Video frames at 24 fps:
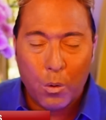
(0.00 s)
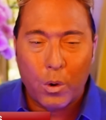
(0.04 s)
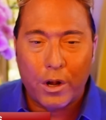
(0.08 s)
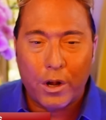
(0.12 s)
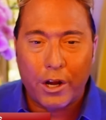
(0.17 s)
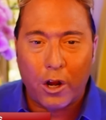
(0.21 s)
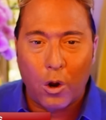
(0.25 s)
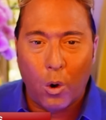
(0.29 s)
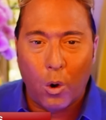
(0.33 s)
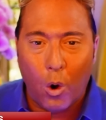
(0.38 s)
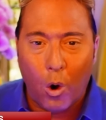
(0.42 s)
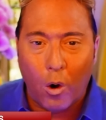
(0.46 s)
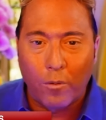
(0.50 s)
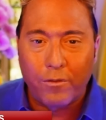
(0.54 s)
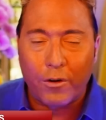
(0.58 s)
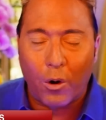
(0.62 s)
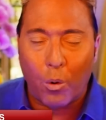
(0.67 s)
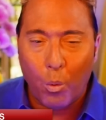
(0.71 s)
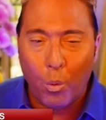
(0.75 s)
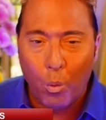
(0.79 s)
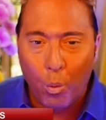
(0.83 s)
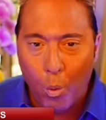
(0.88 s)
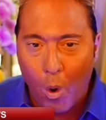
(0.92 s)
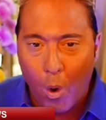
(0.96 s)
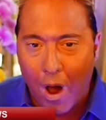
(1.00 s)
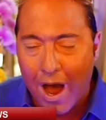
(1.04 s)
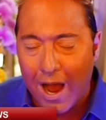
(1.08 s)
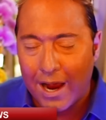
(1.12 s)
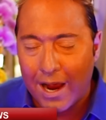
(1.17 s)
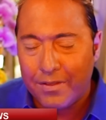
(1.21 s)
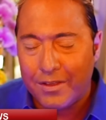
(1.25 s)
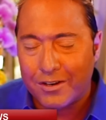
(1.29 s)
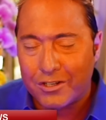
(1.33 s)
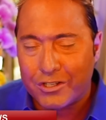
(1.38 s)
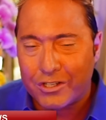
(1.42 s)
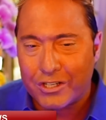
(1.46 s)
I'm going to go over
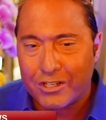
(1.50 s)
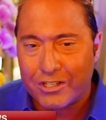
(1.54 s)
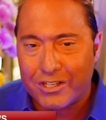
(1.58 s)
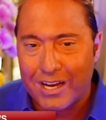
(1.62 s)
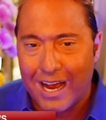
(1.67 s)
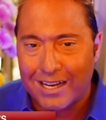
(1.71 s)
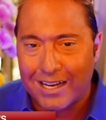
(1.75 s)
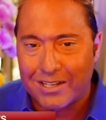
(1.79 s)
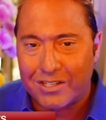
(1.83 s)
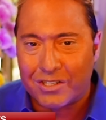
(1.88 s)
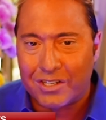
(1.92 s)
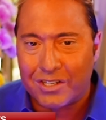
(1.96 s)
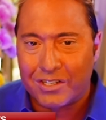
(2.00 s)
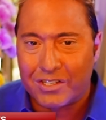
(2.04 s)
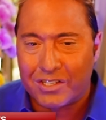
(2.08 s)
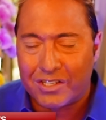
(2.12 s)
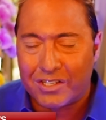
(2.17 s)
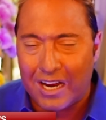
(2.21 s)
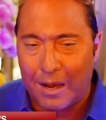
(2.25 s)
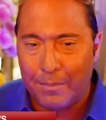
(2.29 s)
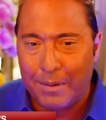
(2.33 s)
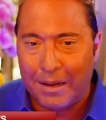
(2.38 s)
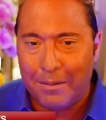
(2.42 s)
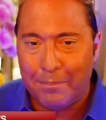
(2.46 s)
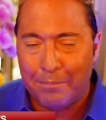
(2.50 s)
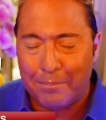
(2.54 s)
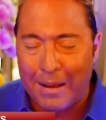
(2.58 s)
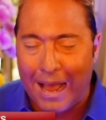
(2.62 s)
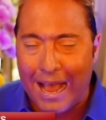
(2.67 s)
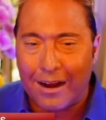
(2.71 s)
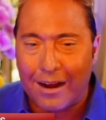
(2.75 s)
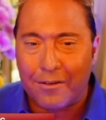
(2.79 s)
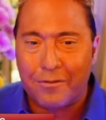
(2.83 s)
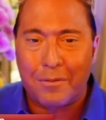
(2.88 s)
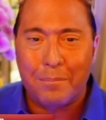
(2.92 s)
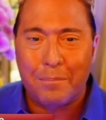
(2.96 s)
why their success is
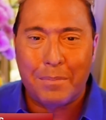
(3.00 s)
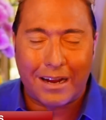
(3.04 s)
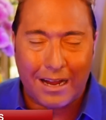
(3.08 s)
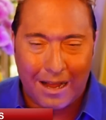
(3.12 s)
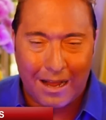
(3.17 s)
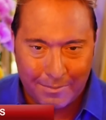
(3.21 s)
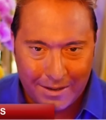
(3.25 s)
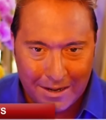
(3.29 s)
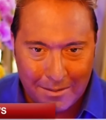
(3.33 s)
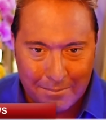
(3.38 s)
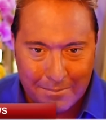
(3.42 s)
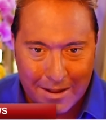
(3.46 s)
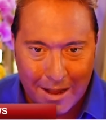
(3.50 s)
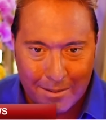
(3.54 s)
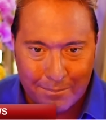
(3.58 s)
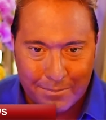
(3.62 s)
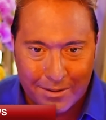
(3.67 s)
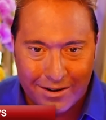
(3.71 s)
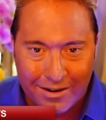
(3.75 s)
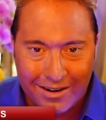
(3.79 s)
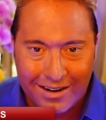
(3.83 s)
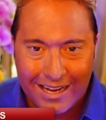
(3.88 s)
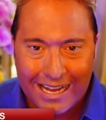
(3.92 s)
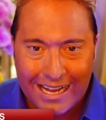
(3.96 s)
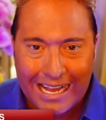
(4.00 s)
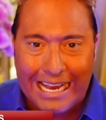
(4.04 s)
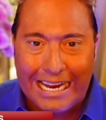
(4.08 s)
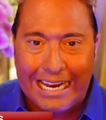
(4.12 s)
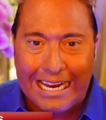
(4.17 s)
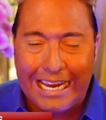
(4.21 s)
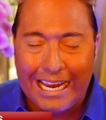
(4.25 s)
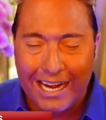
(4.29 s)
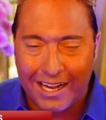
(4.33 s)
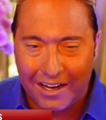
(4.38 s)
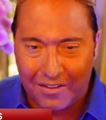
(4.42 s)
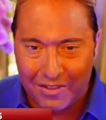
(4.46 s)
stemming back from becoming a member,
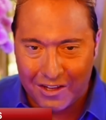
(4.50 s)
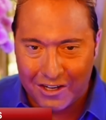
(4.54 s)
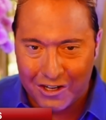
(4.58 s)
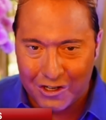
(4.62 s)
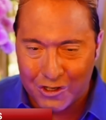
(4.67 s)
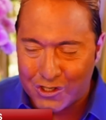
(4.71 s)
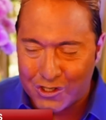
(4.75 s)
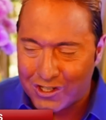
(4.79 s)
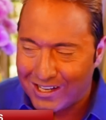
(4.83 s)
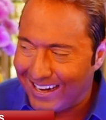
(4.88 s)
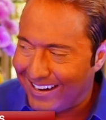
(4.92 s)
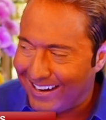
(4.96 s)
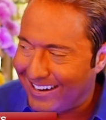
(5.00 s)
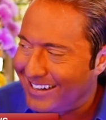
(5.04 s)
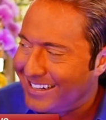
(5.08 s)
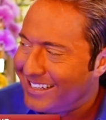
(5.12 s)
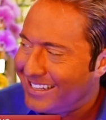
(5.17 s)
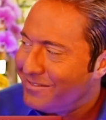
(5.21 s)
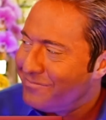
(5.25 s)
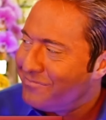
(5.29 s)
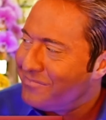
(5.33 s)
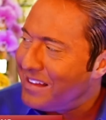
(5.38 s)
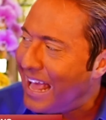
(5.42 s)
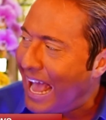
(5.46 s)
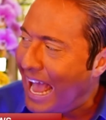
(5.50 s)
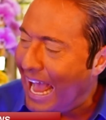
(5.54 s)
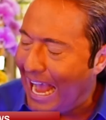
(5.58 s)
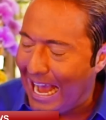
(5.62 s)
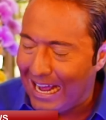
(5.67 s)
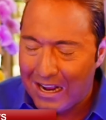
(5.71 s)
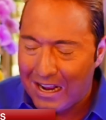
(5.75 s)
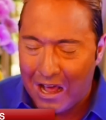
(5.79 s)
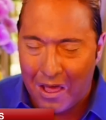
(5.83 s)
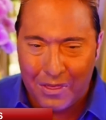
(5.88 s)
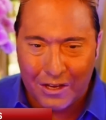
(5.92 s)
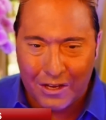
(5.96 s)
getting the newsletter,
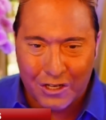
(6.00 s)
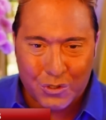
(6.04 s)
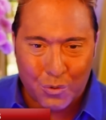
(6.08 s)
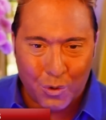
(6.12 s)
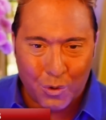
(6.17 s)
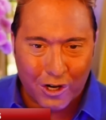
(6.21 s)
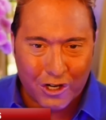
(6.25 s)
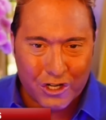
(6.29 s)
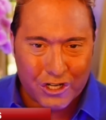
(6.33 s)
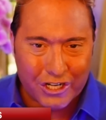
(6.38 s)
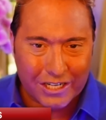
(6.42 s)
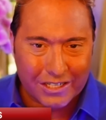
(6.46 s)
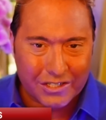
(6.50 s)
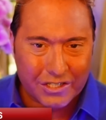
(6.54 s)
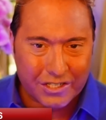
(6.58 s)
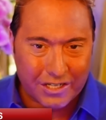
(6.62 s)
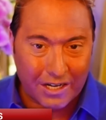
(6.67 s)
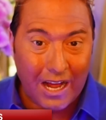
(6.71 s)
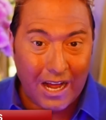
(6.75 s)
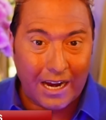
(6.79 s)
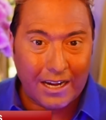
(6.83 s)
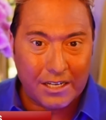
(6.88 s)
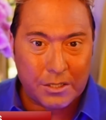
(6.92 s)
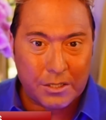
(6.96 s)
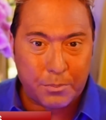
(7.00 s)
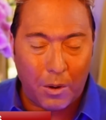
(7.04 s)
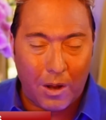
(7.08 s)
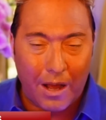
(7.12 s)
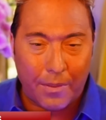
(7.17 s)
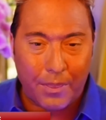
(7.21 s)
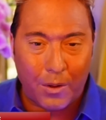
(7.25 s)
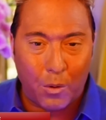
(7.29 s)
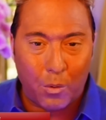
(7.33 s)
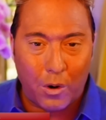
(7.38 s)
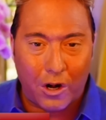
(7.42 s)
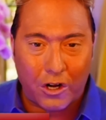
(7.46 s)
and these worksheets. Tonight, let's
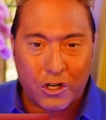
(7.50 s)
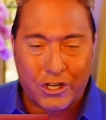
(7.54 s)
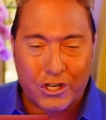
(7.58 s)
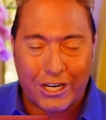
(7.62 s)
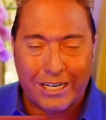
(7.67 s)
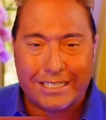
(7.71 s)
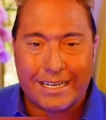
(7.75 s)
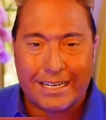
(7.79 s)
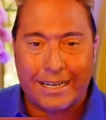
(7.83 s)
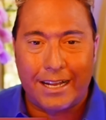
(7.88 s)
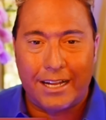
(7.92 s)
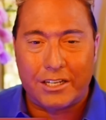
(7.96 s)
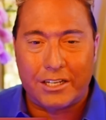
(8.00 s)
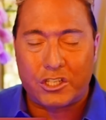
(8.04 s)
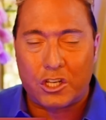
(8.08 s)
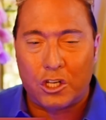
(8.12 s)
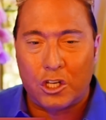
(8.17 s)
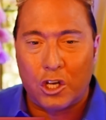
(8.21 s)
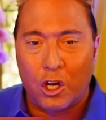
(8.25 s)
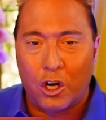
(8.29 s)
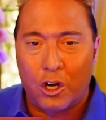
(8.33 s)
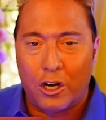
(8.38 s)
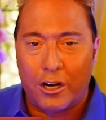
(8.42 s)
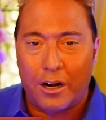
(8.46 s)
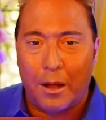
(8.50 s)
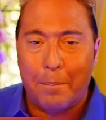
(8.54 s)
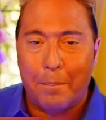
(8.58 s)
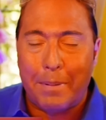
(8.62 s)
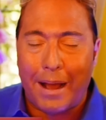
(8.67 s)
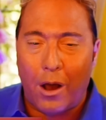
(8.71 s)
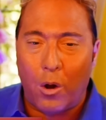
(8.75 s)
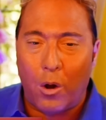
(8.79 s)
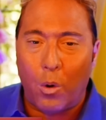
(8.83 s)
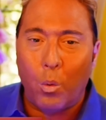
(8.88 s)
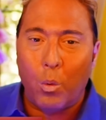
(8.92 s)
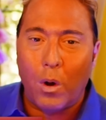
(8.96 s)
pull out the worksheets and let's learn
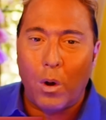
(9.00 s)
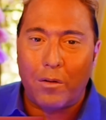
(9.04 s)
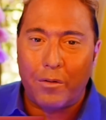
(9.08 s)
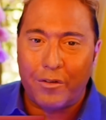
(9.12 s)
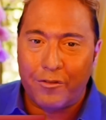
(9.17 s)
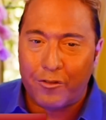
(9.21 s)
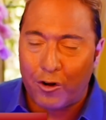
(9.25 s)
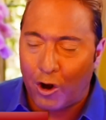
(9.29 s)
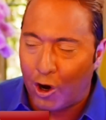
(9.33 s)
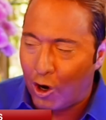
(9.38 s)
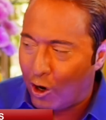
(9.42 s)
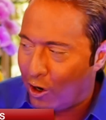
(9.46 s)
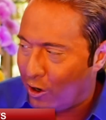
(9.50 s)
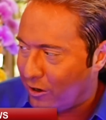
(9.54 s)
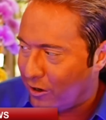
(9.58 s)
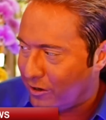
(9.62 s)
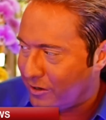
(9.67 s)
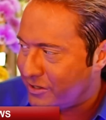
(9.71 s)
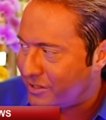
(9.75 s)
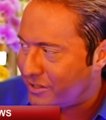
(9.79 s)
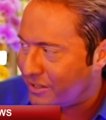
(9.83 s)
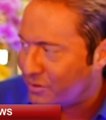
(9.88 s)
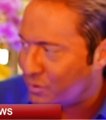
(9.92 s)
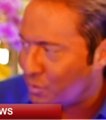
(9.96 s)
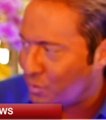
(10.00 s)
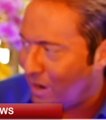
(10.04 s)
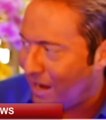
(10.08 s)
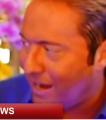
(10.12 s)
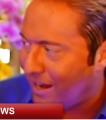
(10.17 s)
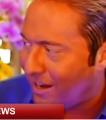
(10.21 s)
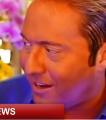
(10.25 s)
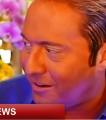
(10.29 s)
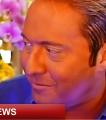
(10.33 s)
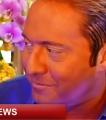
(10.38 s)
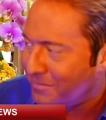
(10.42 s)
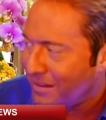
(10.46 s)
about what we've earned as
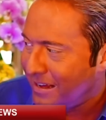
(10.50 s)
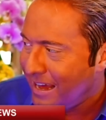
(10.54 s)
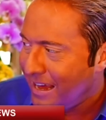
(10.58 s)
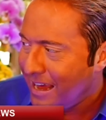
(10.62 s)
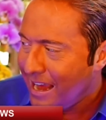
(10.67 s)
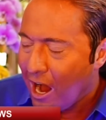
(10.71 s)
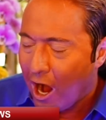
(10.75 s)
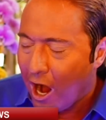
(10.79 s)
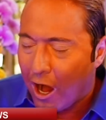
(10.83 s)
well.